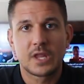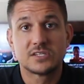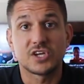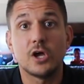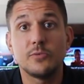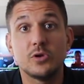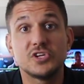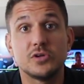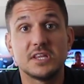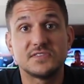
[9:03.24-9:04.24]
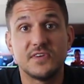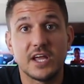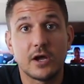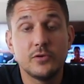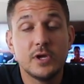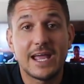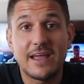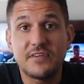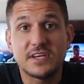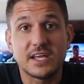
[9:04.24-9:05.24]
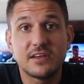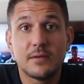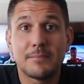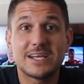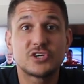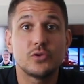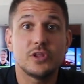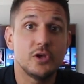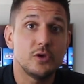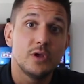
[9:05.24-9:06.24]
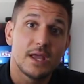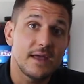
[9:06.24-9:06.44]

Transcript: So I hope you enjoyed this video. If you did, make sure that you